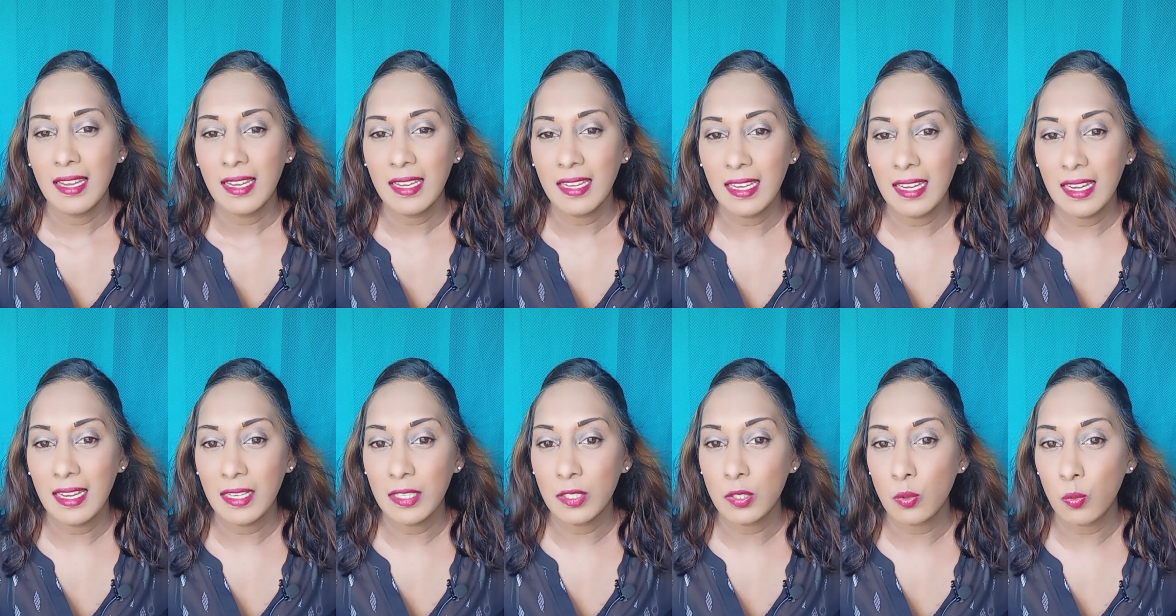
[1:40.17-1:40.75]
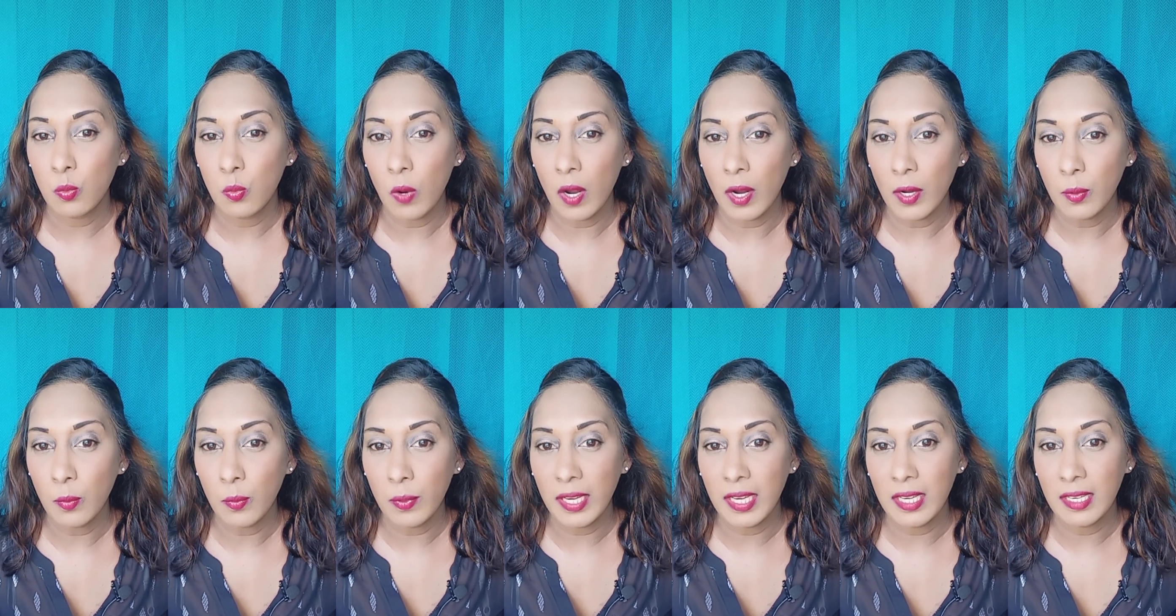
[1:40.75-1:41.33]
Here is
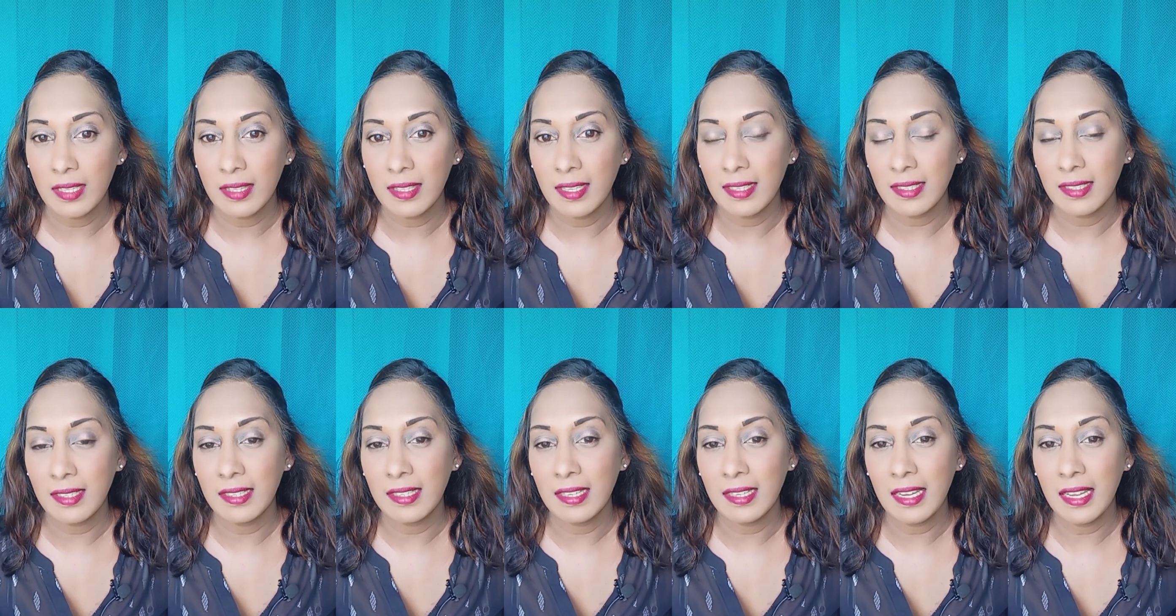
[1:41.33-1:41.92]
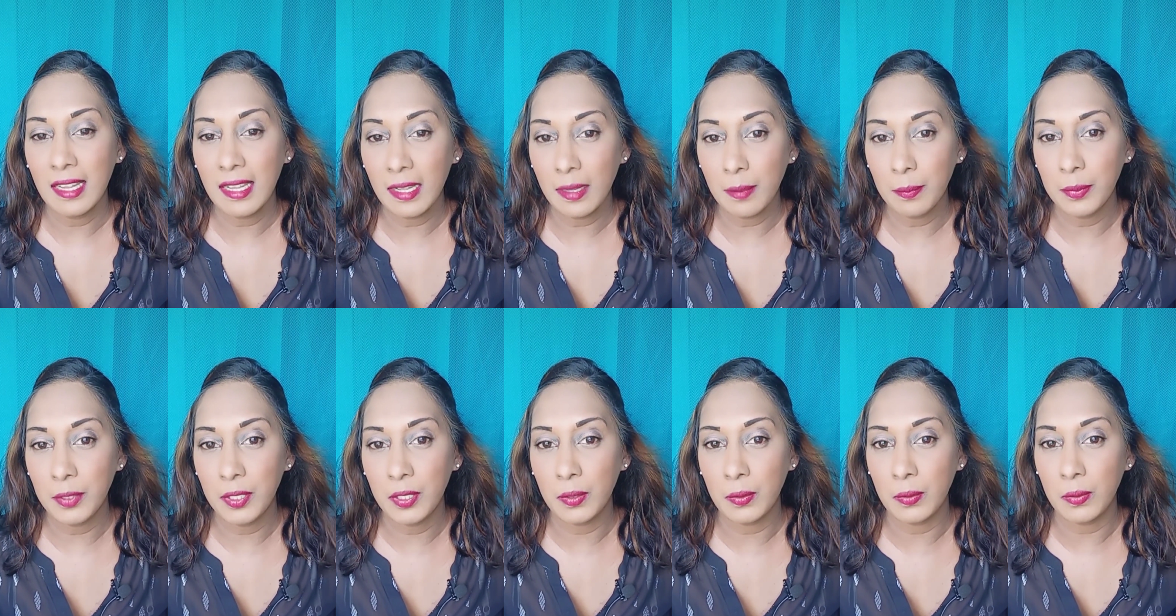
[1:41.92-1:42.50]
one way that can
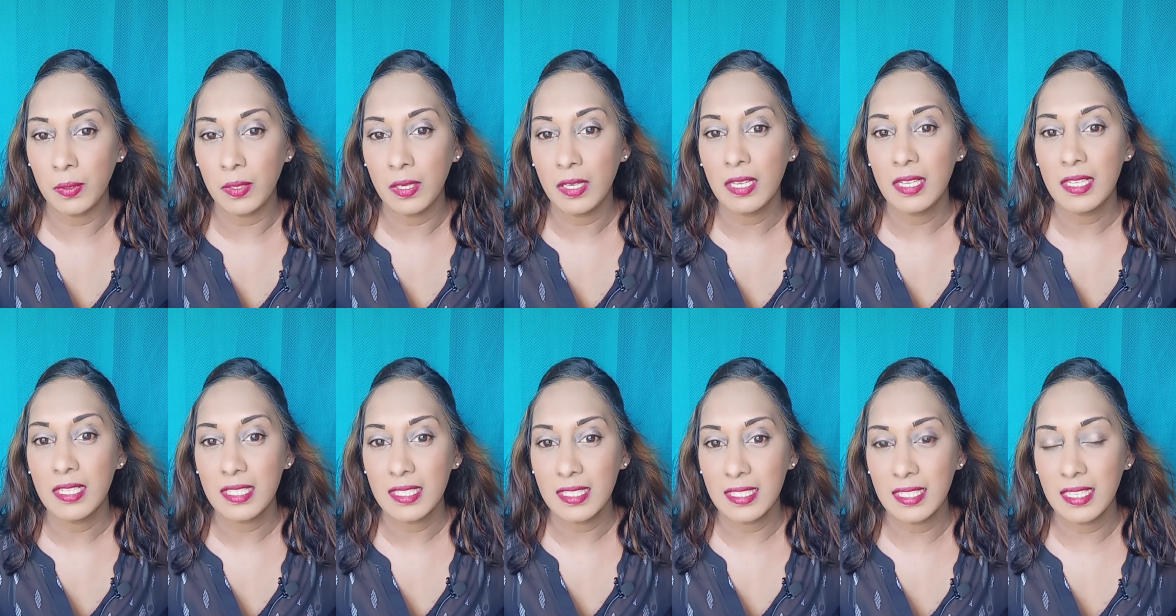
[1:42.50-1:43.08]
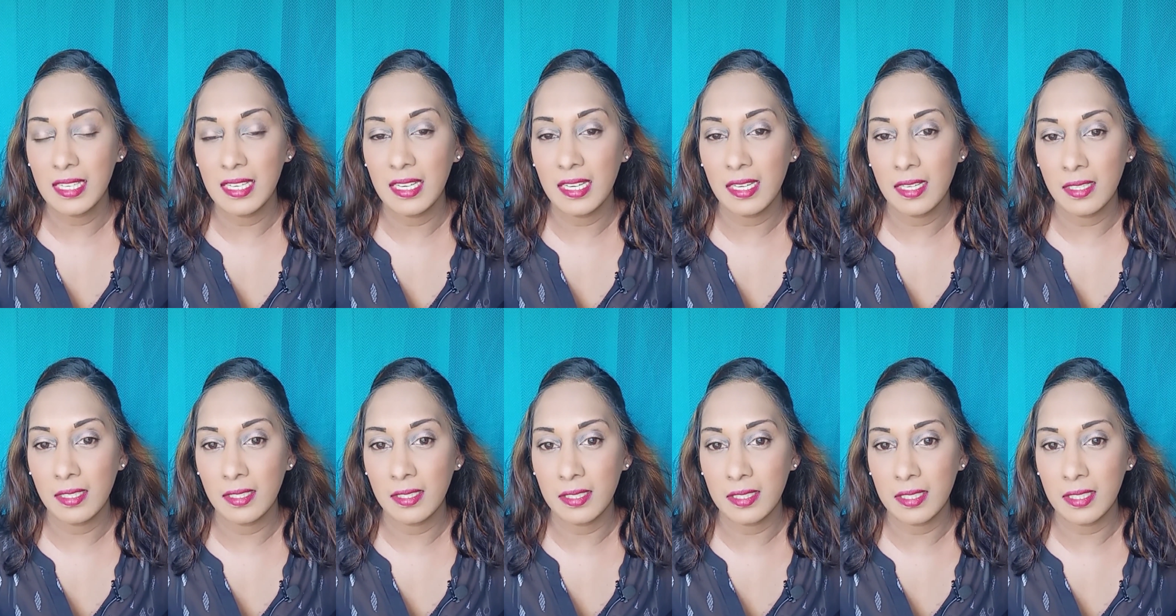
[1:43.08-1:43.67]
help you stay
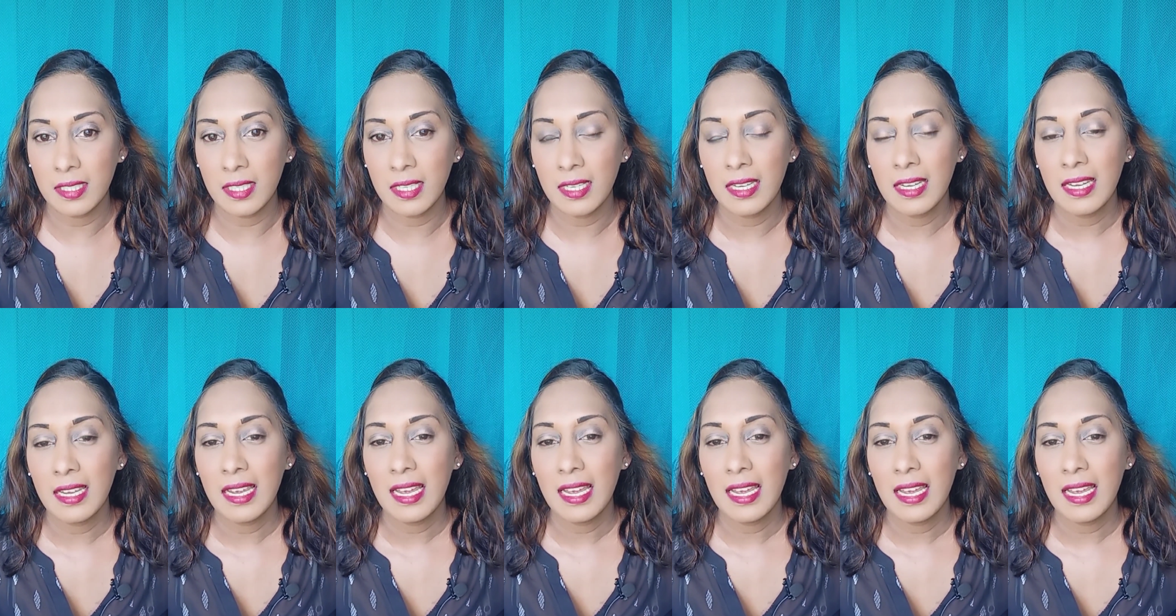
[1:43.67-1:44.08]
alert,